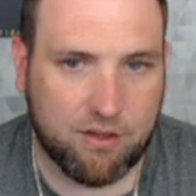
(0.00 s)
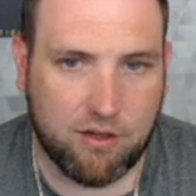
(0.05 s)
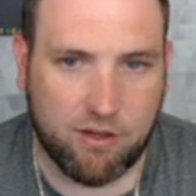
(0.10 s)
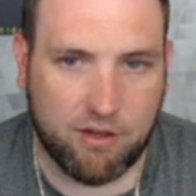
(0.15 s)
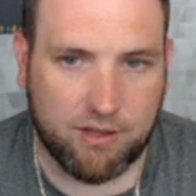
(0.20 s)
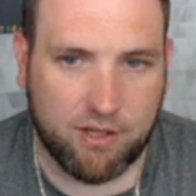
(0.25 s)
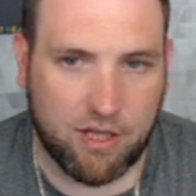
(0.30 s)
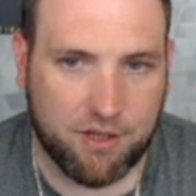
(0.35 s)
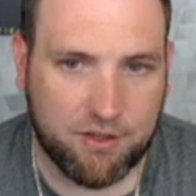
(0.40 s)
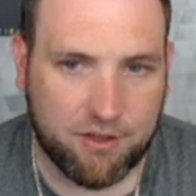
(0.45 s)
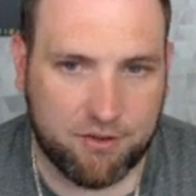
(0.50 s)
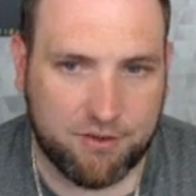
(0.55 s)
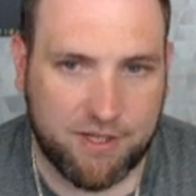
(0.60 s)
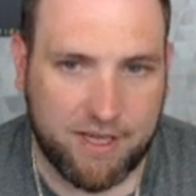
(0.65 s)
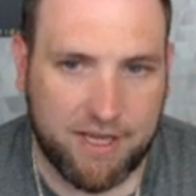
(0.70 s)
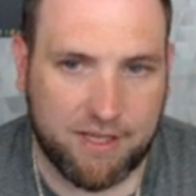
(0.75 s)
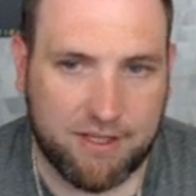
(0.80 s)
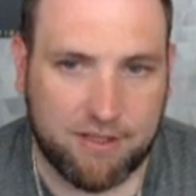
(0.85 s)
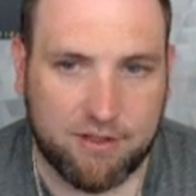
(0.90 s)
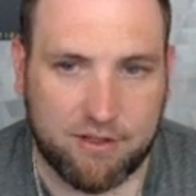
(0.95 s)
Cardano's
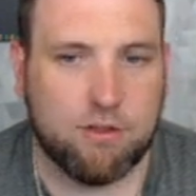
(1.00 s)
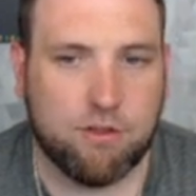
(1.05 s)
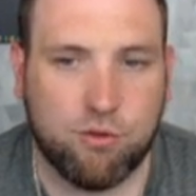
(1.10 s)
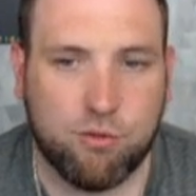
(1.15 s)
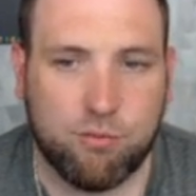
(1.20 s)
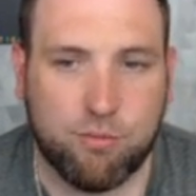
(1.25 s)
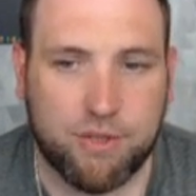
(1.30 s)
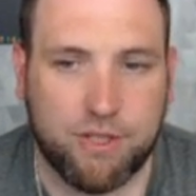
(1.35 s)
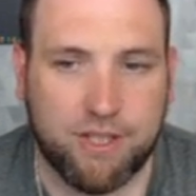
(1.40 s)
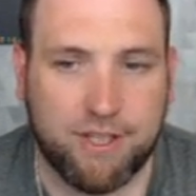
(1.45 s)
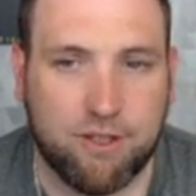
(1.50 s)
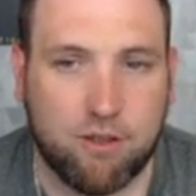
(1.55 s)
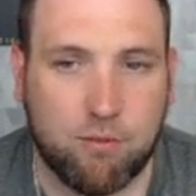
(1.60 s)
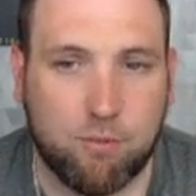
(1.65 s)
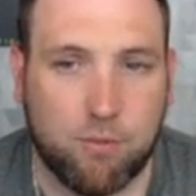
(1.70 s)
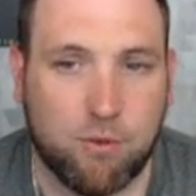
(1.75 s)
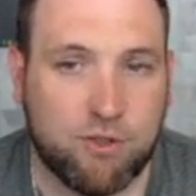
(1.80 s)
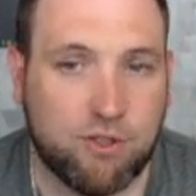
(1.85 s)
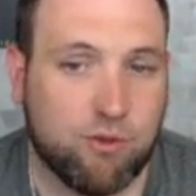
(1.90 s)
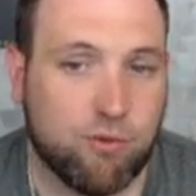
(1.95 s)
had 2 billion,
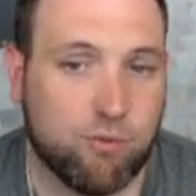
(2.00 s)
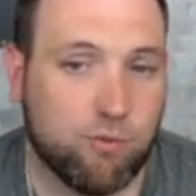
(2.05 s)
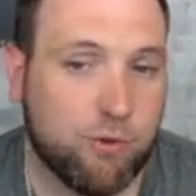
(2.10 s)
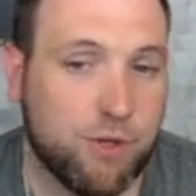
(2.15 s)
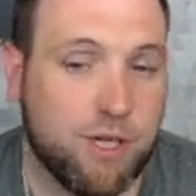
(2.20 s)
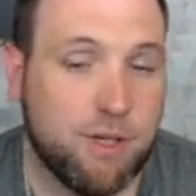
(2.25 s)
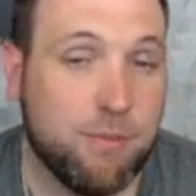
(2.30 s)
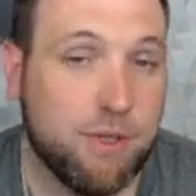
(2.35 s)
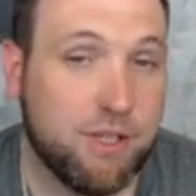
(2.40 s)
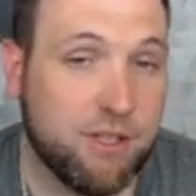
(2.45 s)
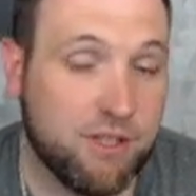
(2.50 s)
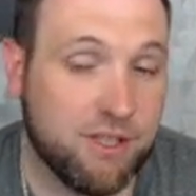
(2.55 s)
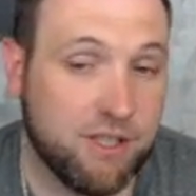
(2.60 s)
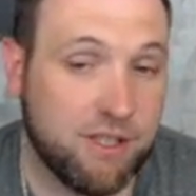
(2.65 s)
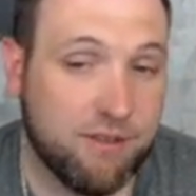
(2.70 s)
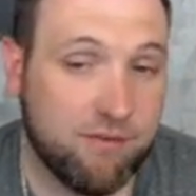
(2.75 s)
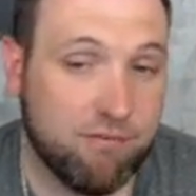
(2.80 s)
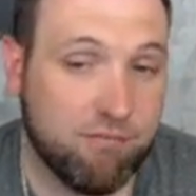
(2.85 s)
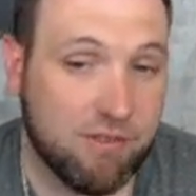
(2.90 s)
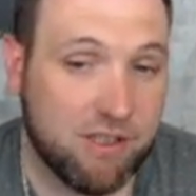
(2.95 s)
almost 3
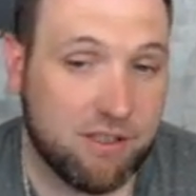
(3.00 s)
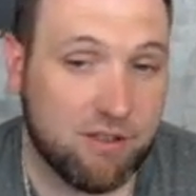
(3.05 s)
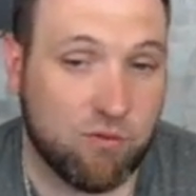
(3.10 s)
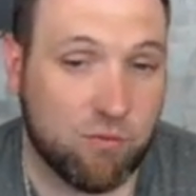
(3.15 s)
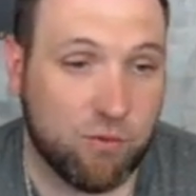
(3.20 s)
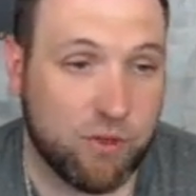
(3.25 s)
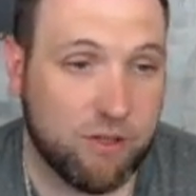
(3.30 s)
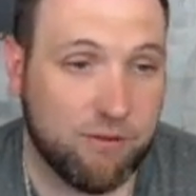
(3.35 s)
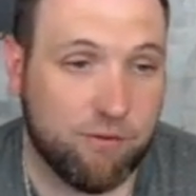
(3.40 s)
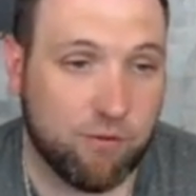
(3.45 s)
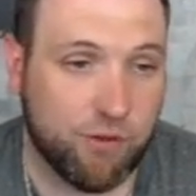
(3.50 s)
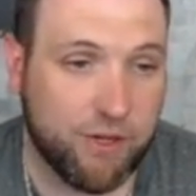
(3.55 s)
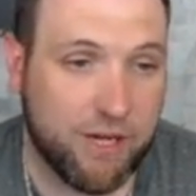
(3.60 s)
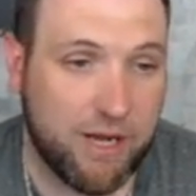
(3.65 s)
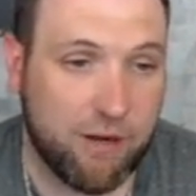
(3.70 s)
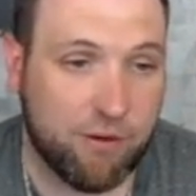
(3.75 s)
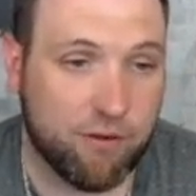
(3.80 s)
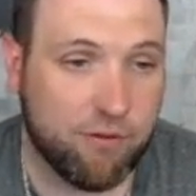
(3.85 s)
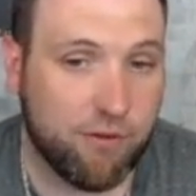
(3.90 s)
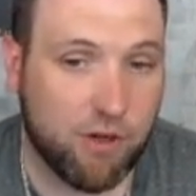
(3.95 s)
billion in
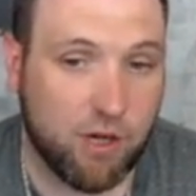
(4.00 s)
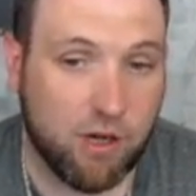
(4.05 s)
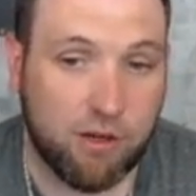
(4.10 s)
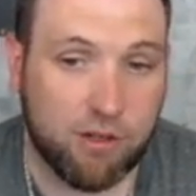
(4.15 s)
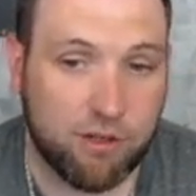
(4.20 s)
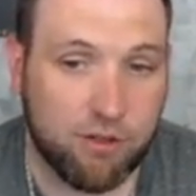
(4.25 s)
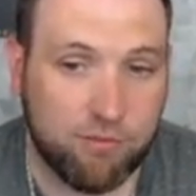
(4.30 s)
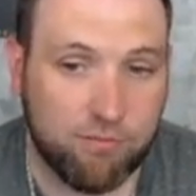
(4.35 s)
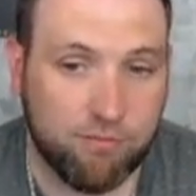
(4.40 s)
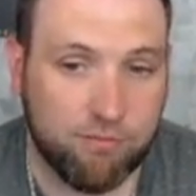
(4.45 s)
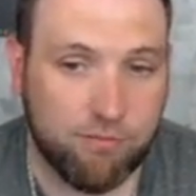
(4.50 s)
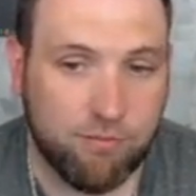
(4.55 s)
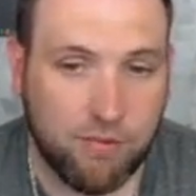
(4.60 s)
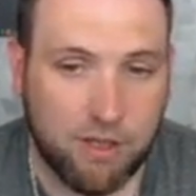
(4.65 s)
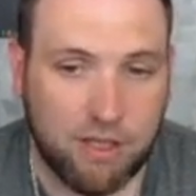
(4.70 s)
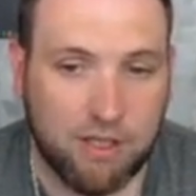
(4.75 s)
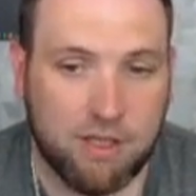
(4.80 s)
24-hour volume.